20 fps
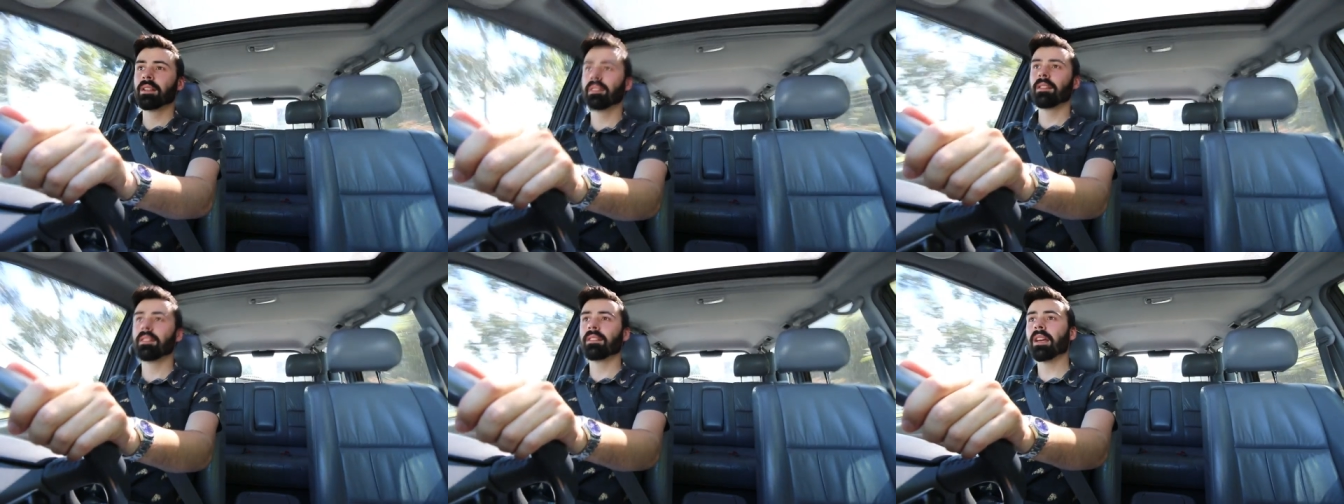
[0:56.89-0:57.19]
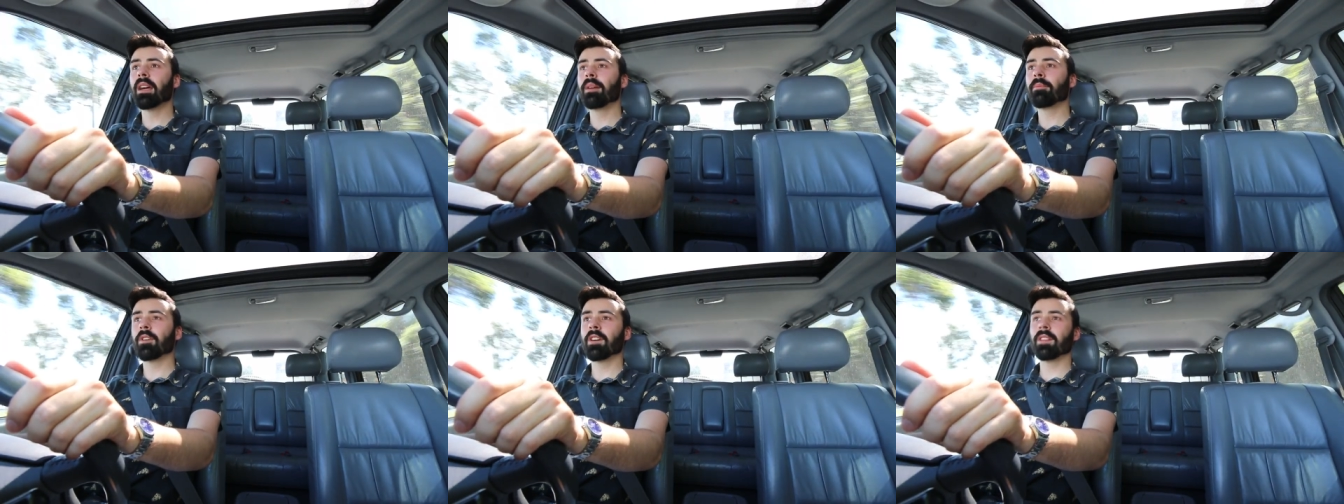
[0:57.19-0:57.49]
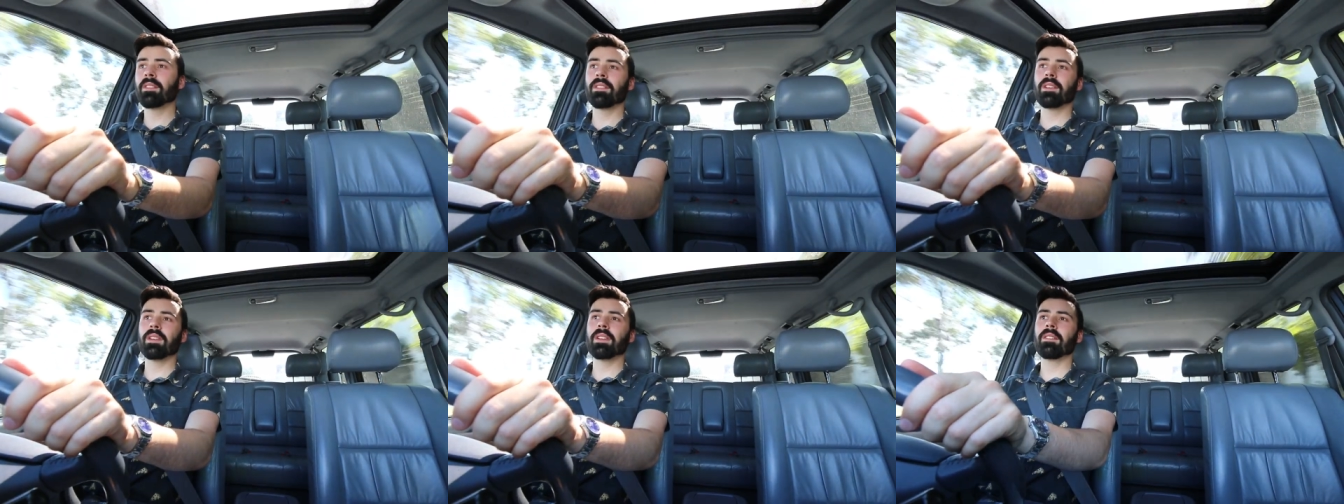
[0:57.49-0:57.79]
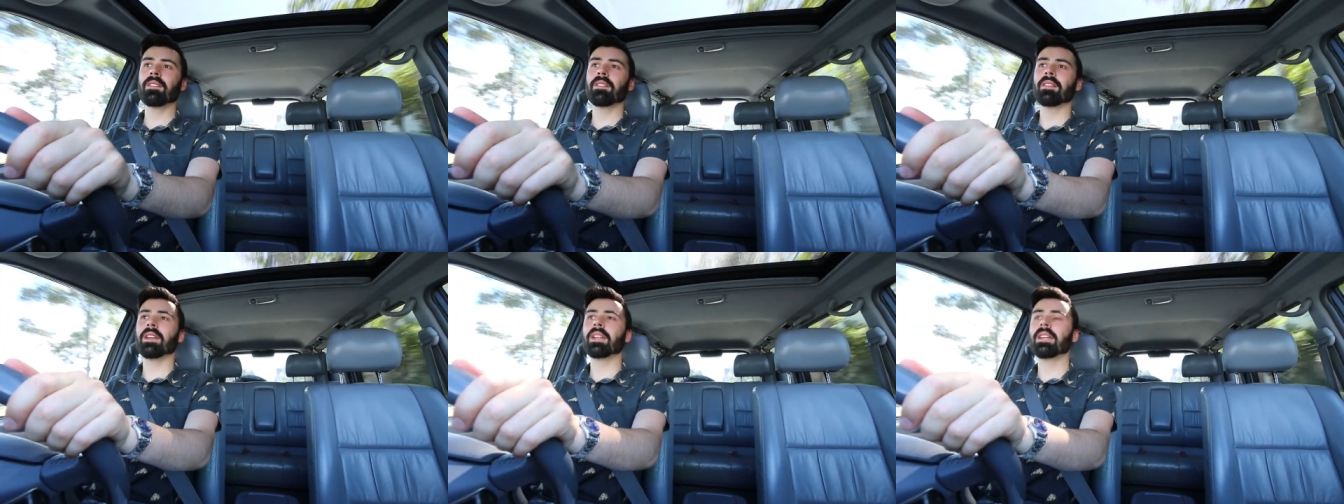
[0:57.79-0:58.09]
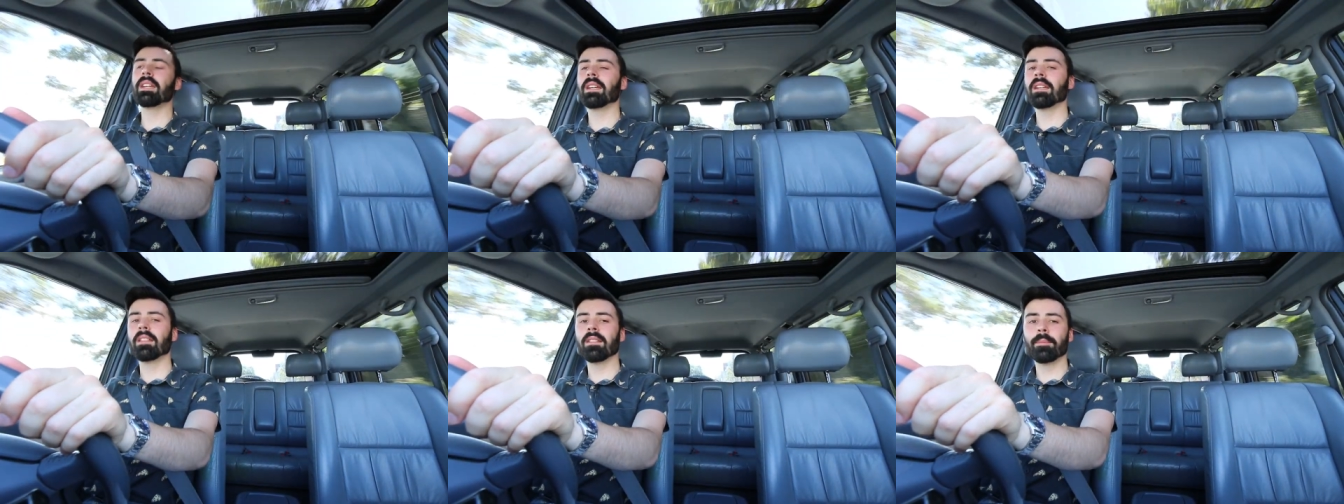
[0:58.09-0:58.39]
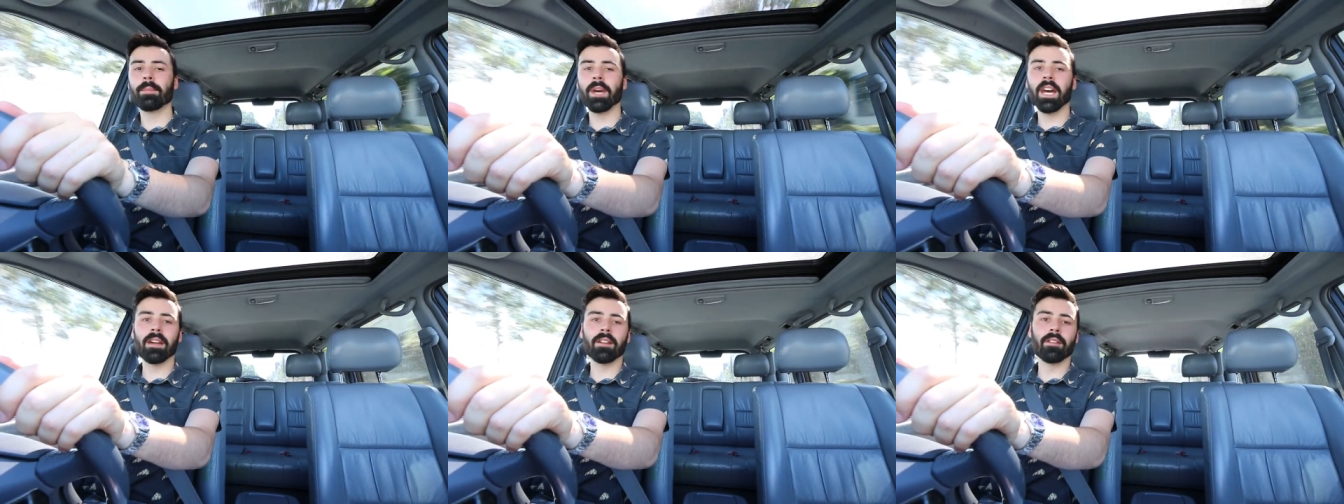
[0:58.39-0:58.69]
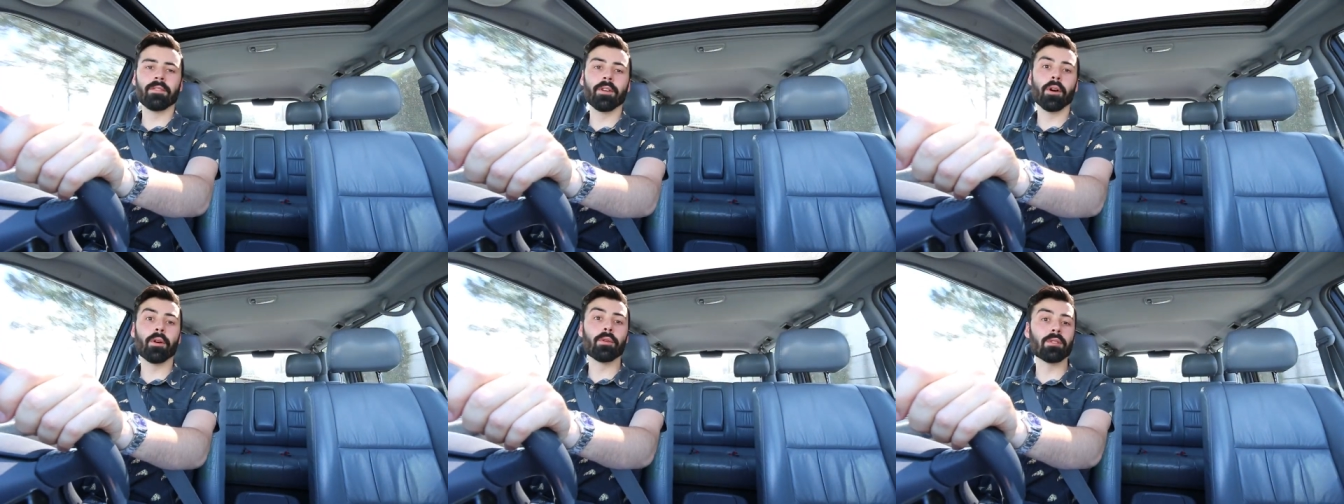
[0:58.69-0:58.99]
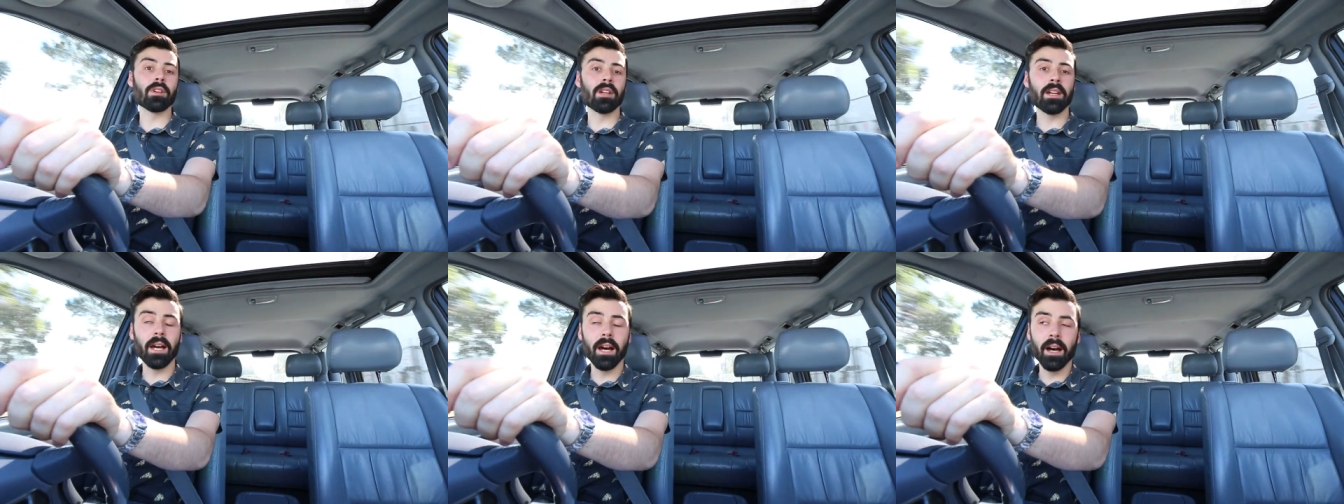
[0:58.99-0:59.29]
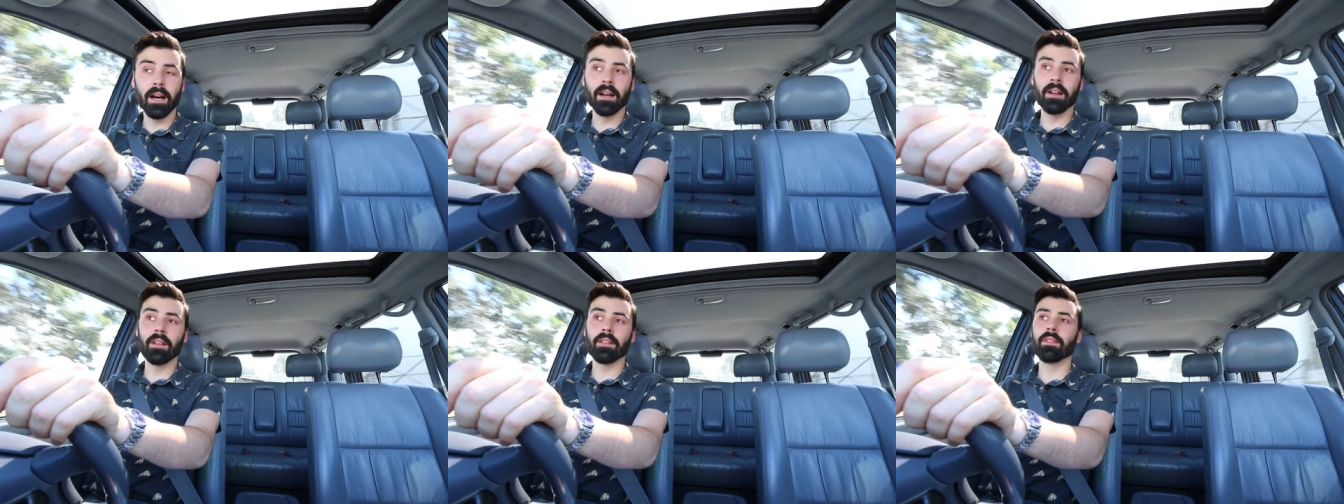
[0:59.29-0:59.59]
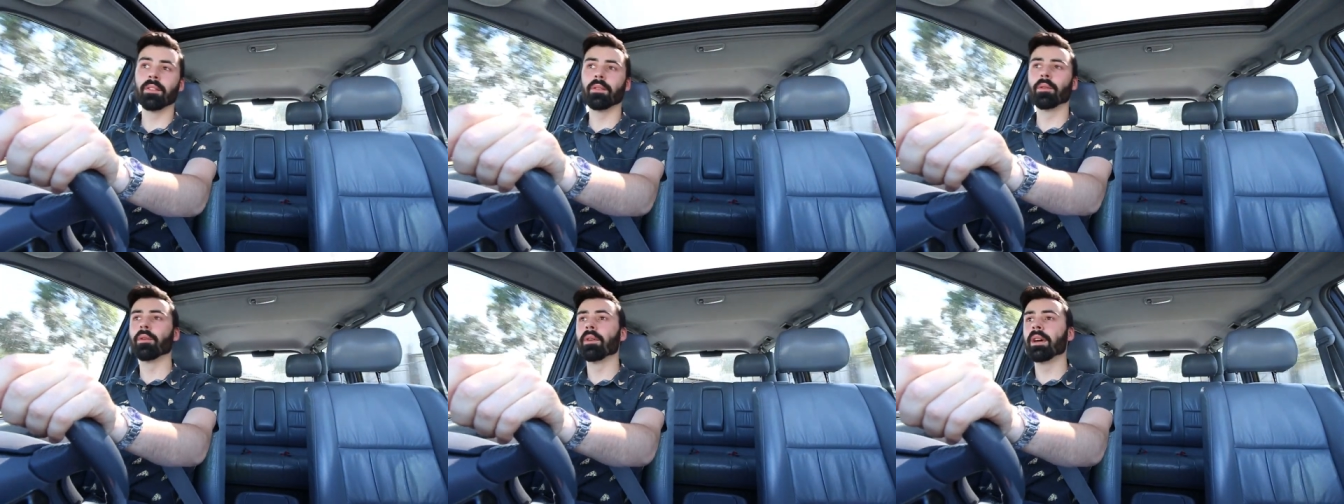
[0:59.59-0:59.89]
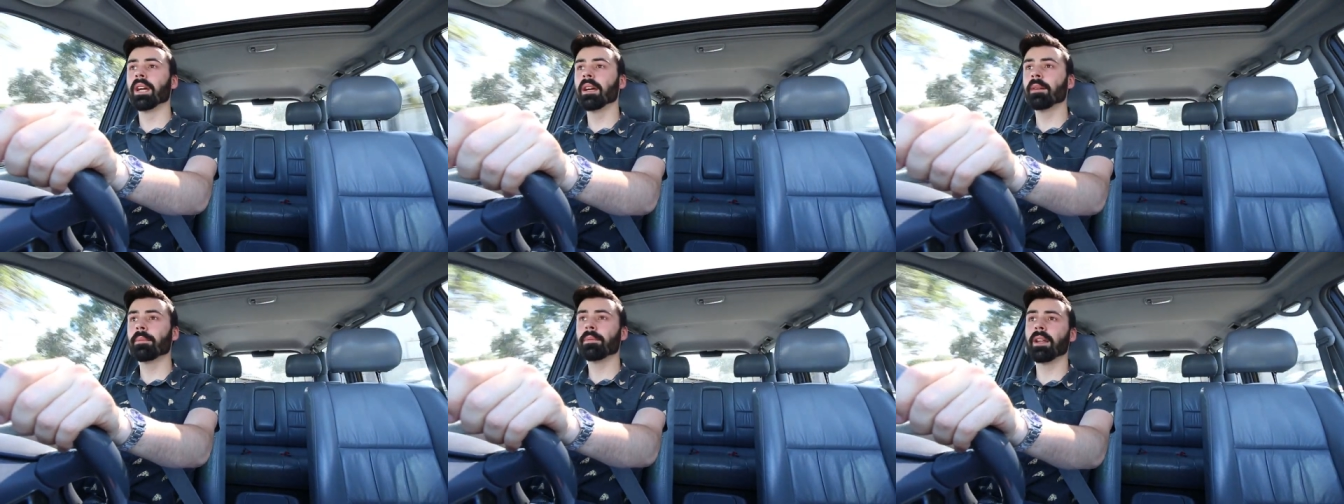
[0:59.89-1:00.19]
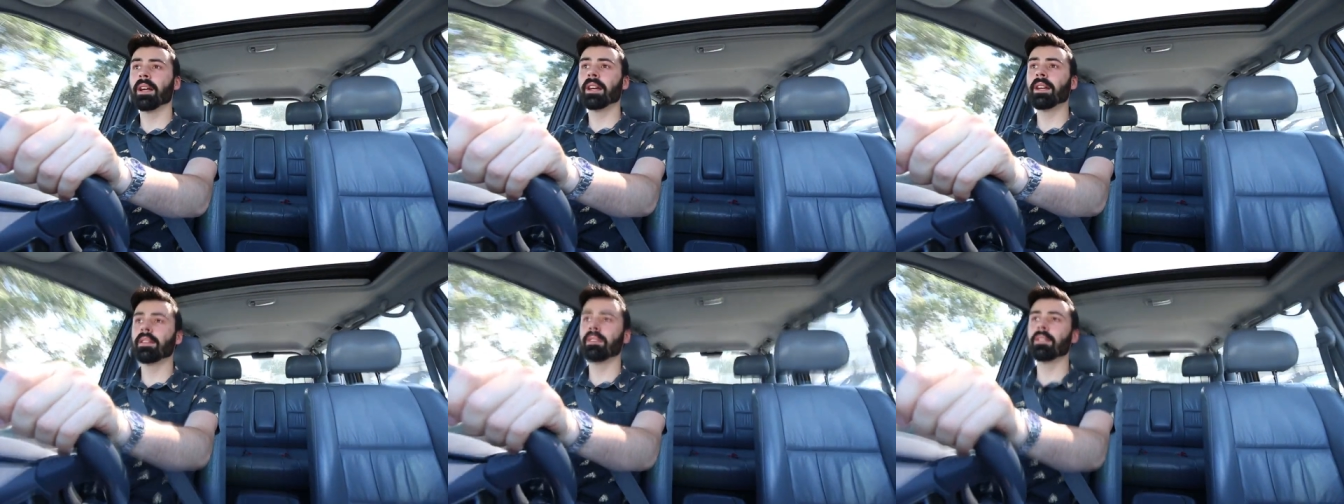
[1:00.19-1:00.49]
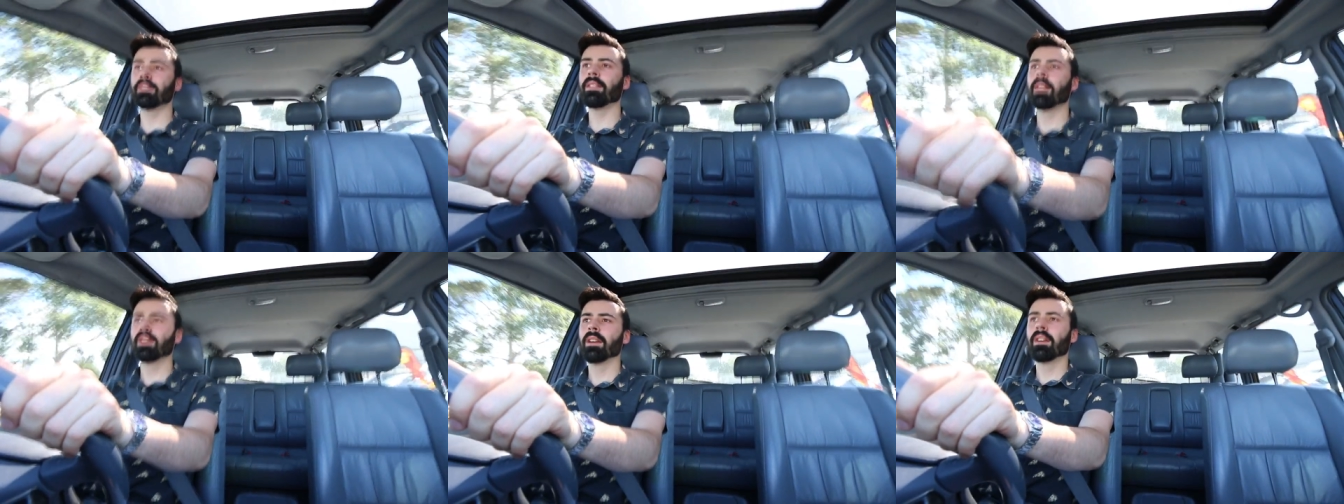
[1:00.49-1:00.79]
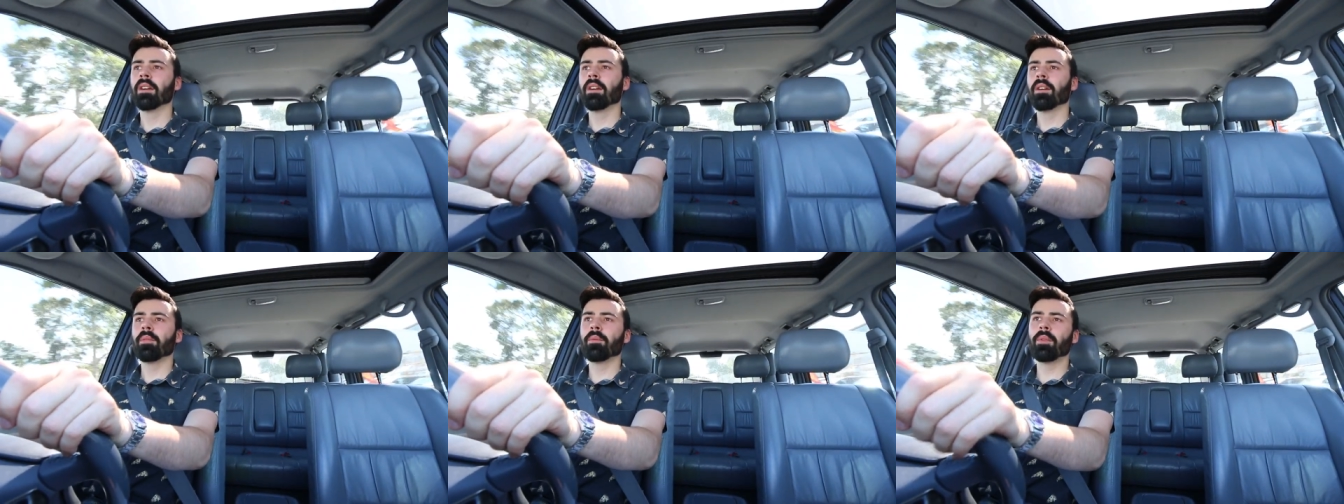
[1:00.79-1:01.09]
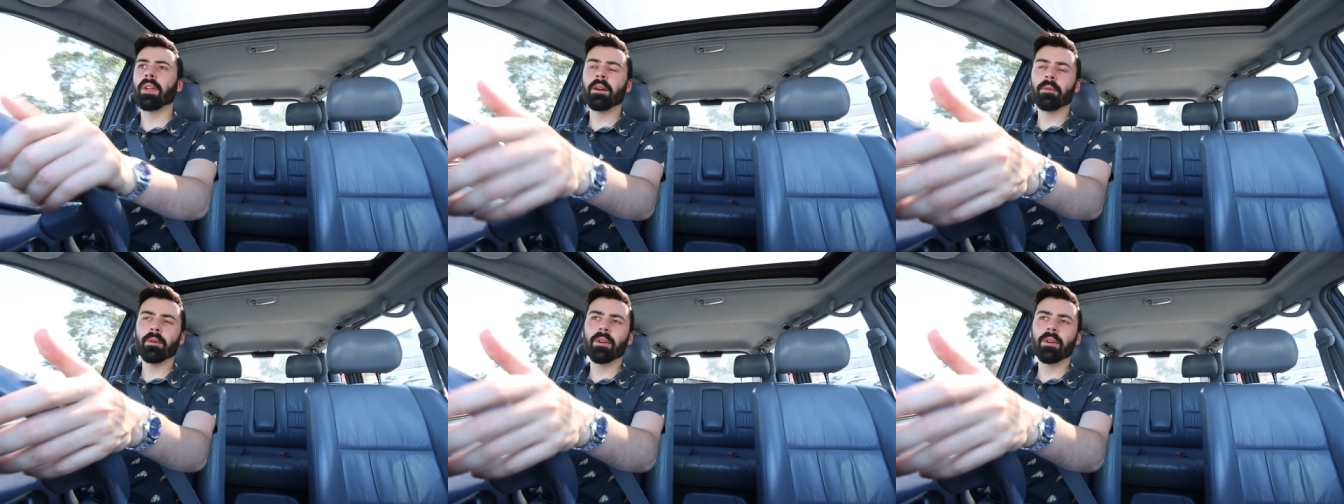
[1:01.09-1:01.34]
the same ones that you see in the back of older cars or airplanes, they